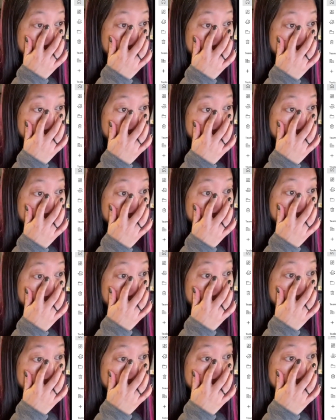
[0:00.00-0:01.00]
on, let
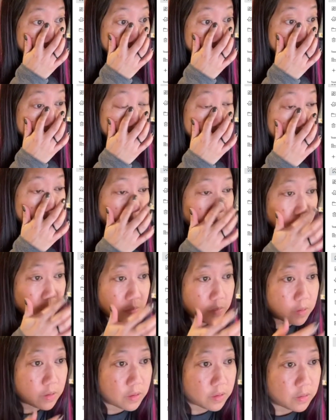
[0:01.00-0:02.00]
me see here. If we
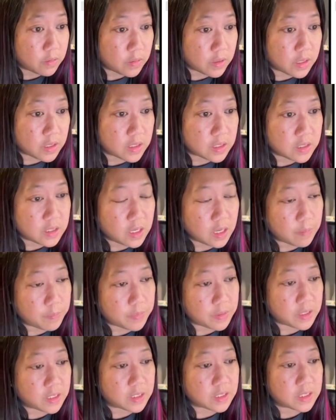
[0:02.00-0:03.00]
want to go into
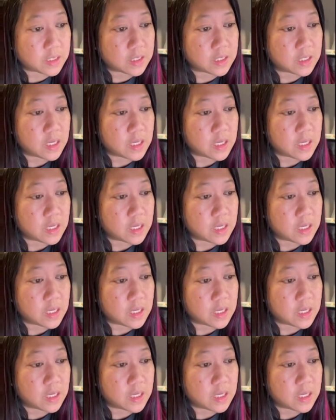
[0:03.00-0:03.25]
templates,